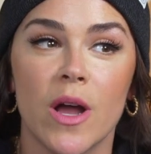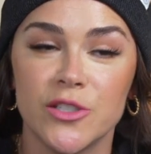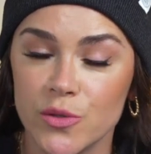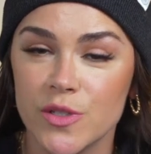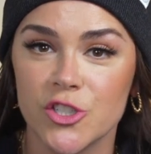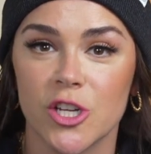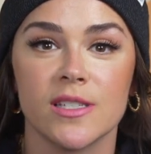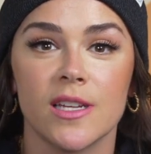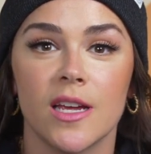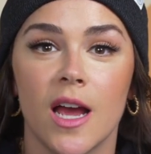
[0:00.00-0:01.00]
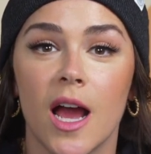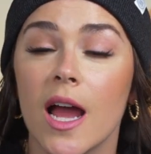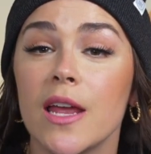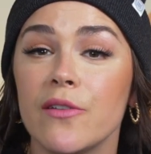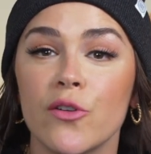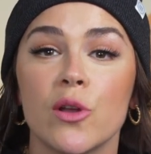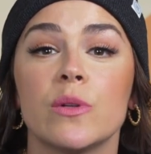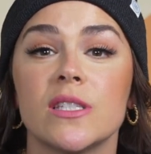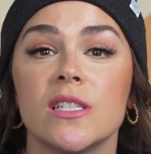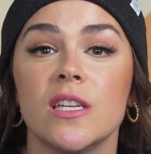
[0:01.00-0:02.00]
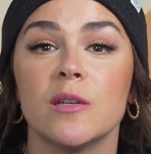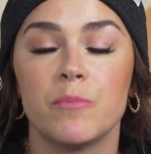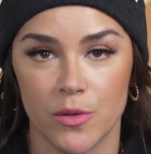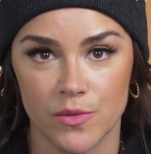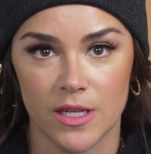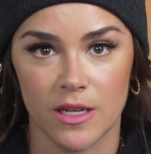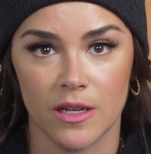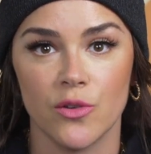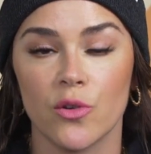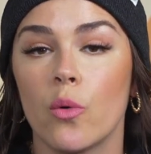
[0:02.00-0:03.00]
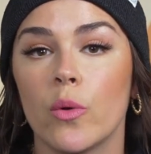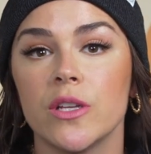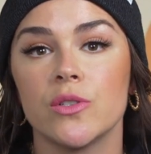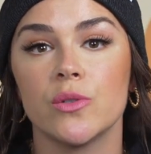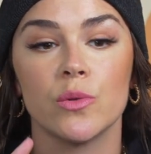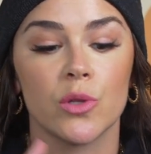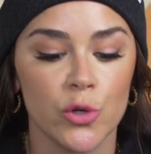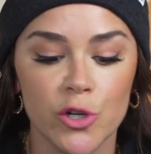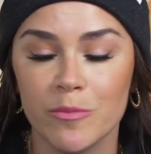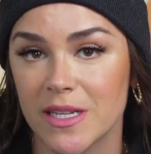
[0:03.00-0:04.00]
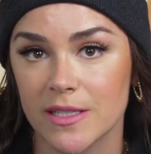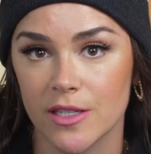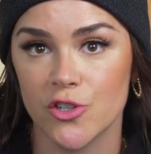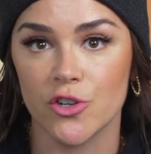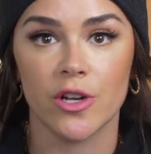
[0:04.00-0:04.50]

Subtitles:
I do suggest high frequency posting. You're going to learn your message. You're